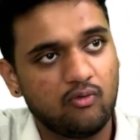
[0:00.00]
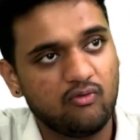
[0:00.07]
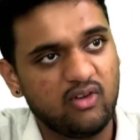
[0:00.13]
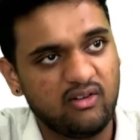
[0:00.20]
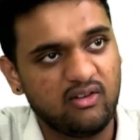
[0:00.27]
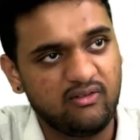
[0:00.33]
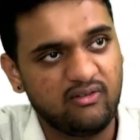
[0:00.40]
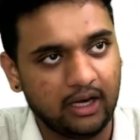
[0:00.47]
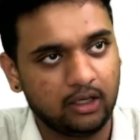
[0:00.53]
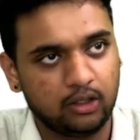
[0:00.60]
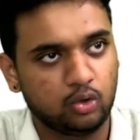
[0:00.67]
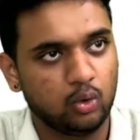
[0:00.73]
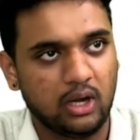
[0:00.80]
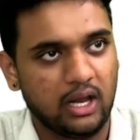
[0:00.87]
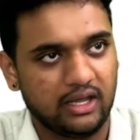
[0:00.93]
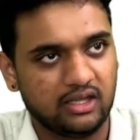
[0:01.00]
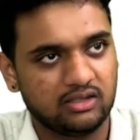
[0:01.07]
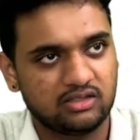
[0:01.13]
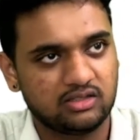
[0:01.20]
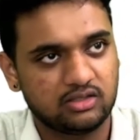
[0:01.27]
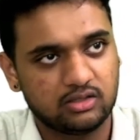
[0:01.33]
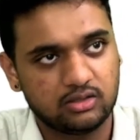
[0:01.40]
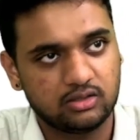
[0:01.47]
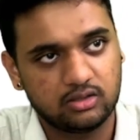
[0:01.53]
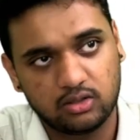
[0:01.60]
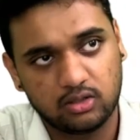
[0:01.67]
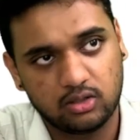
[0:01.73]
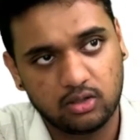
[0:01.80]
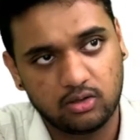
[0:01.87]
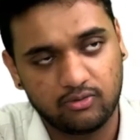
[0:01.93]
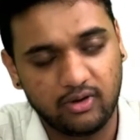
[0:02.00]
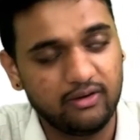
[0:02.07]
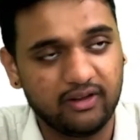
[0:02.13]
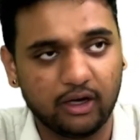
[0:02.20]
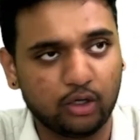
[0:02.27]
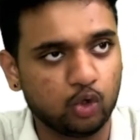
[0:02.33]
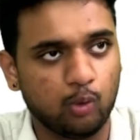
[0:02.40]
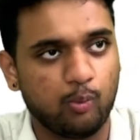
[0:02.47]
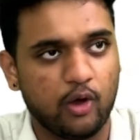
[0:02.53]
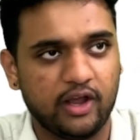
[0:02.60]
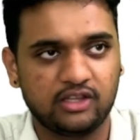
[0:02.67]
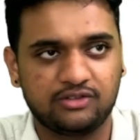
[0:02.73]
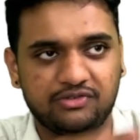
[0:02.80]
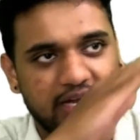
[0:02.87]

When we get 2 lines, when we get 2 points, we